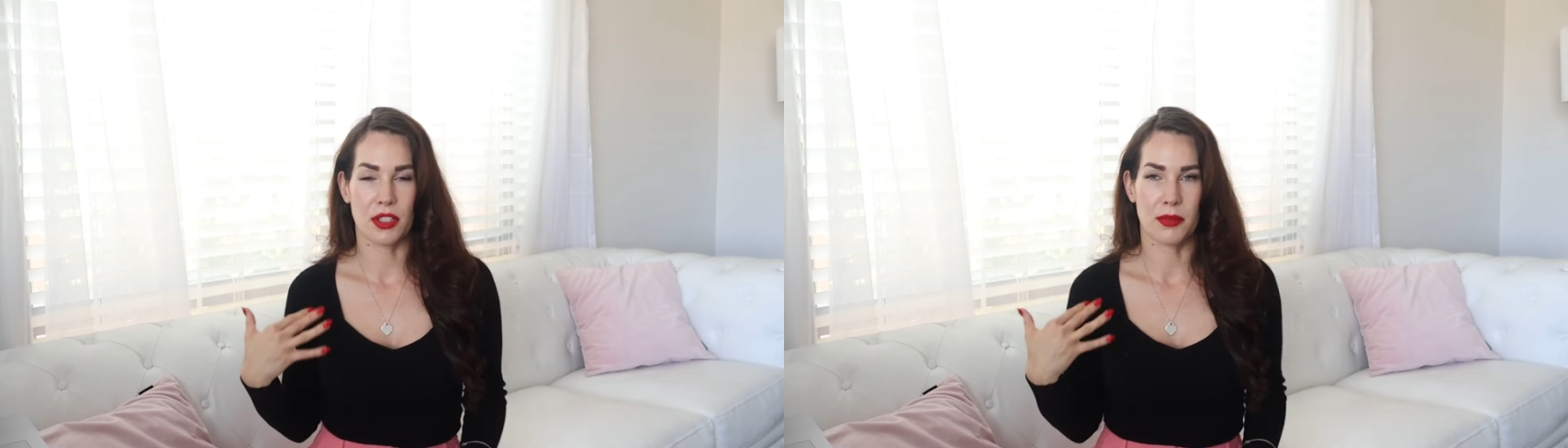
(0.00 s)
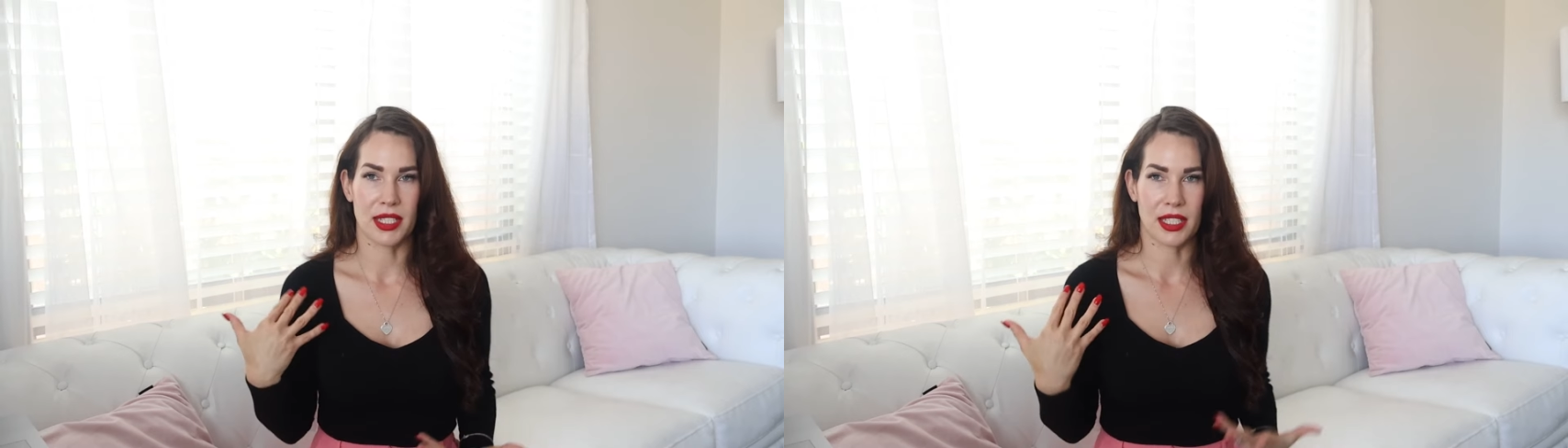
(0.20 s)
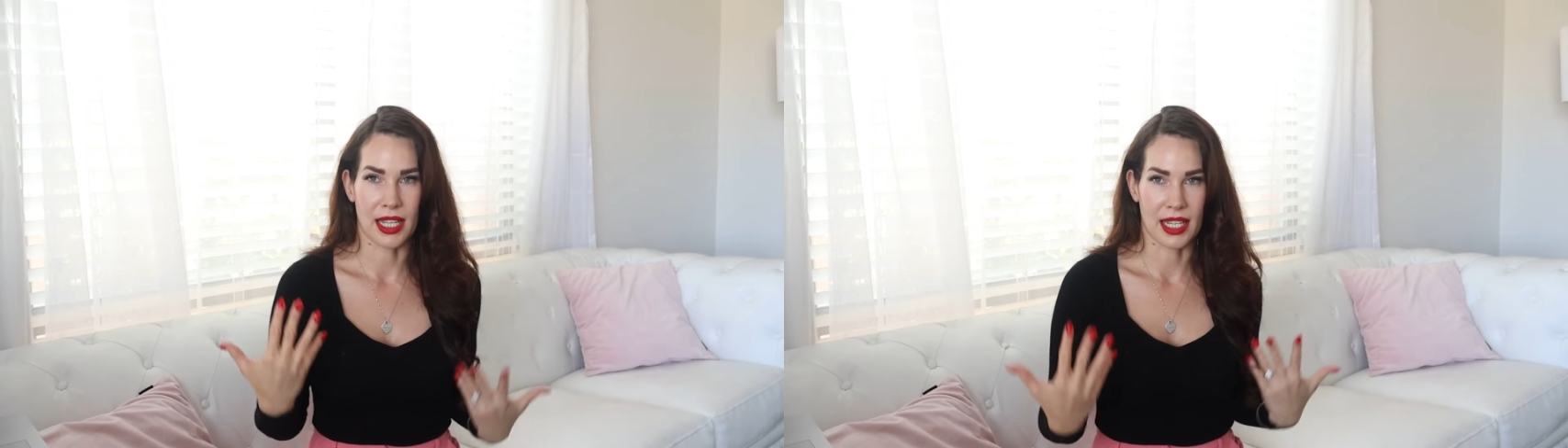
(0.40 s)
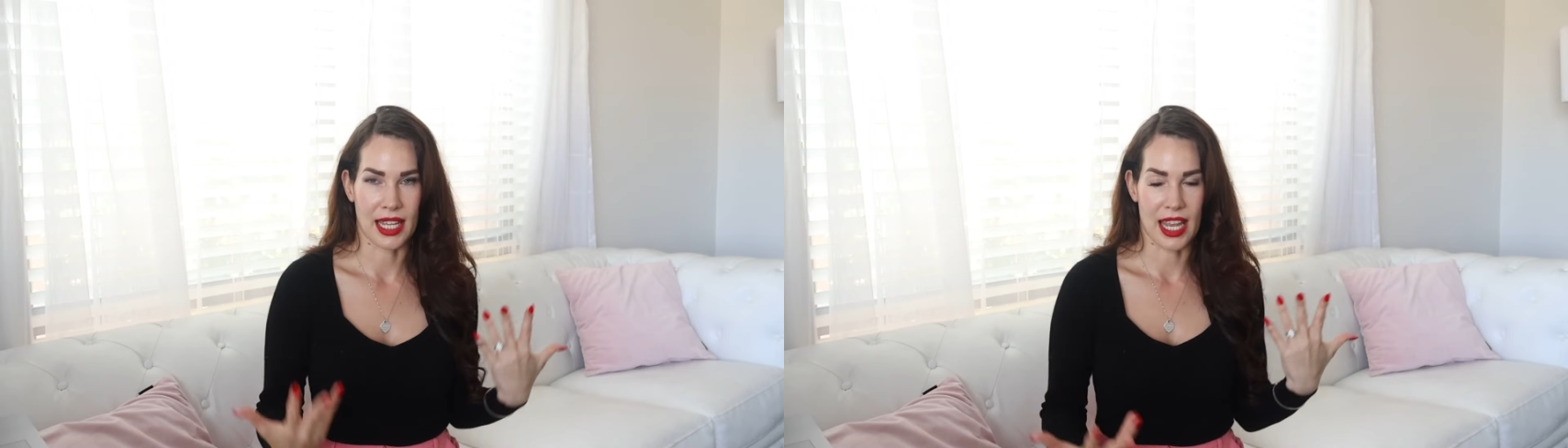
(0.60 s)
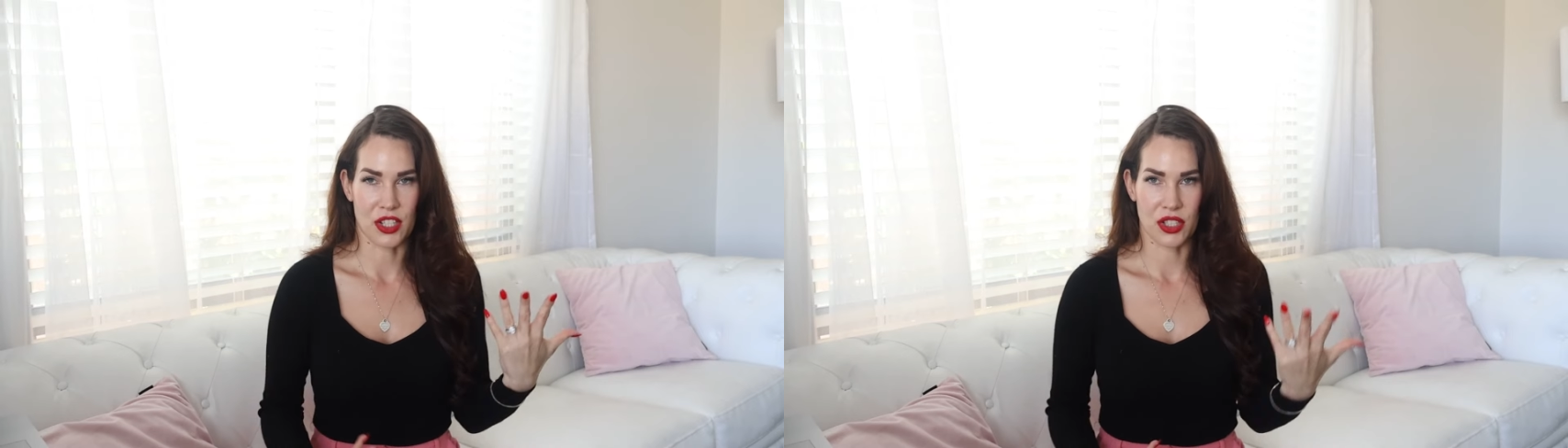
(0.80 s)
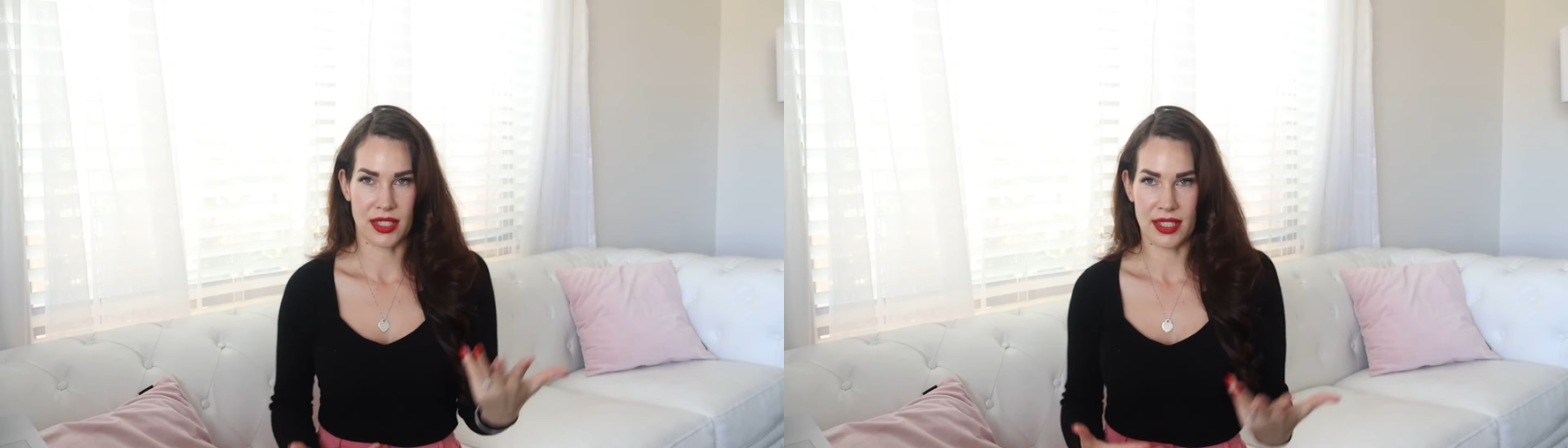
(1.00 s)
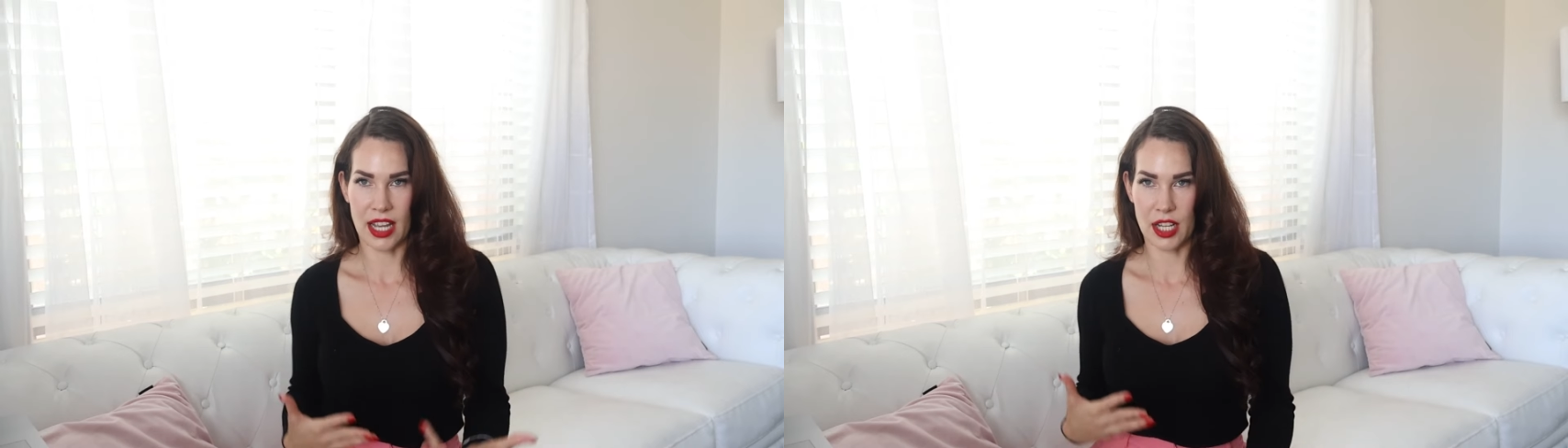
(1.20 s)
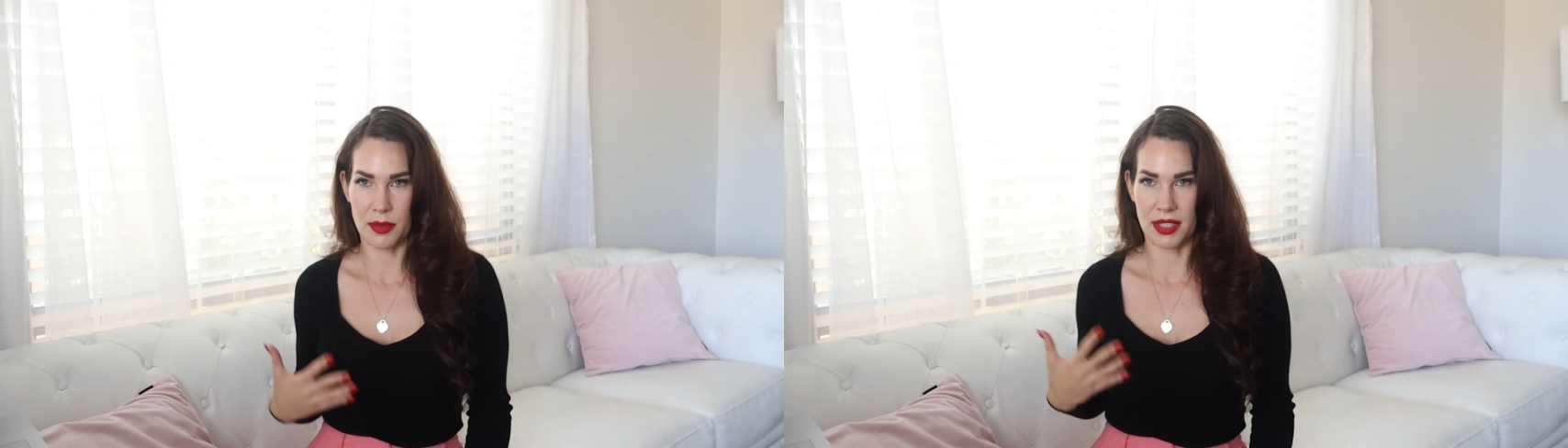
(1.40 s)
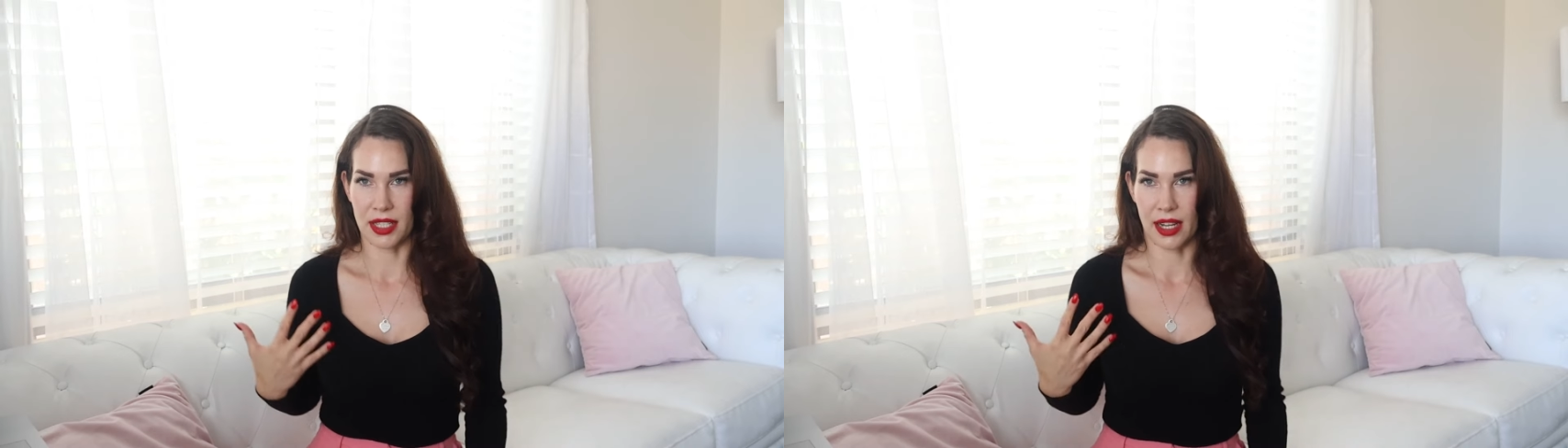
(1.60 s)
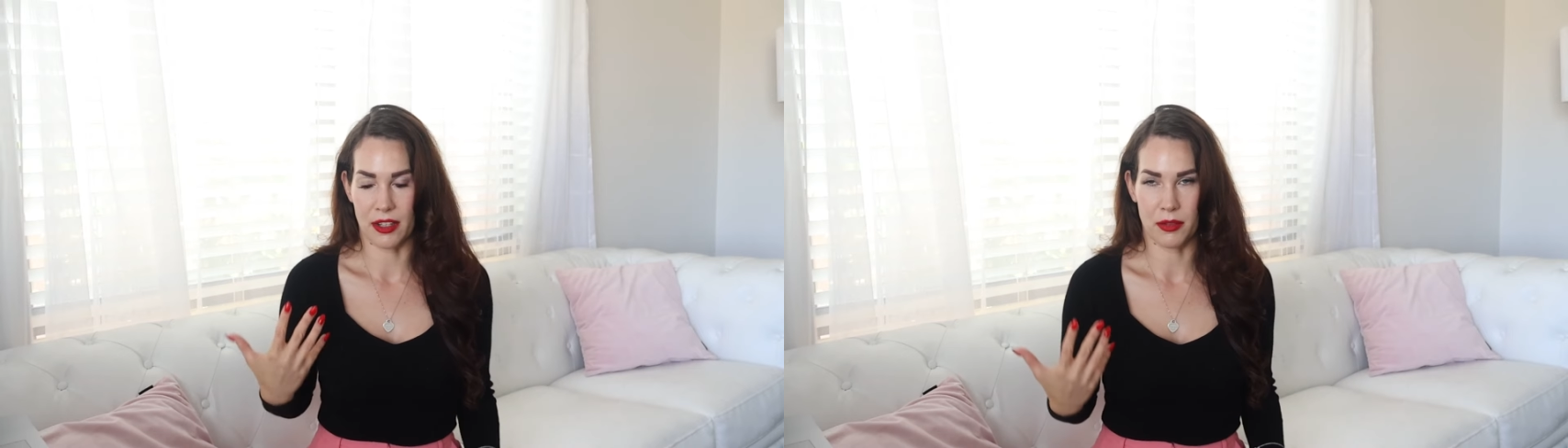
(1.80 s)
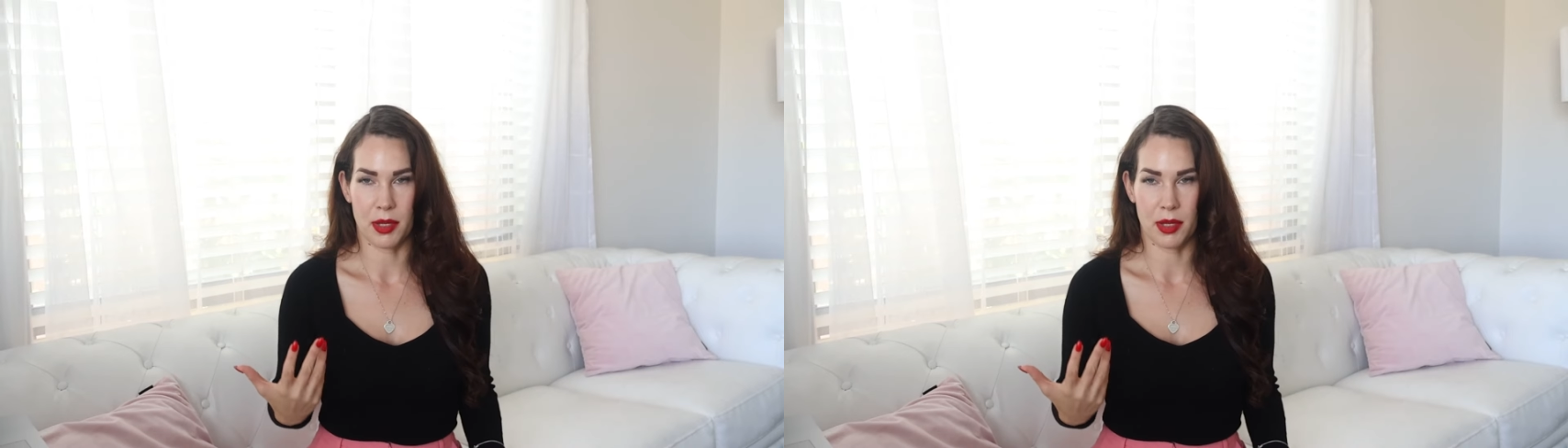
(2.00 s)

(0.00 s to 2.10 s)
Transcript: a little bit to like an anxious attachment style.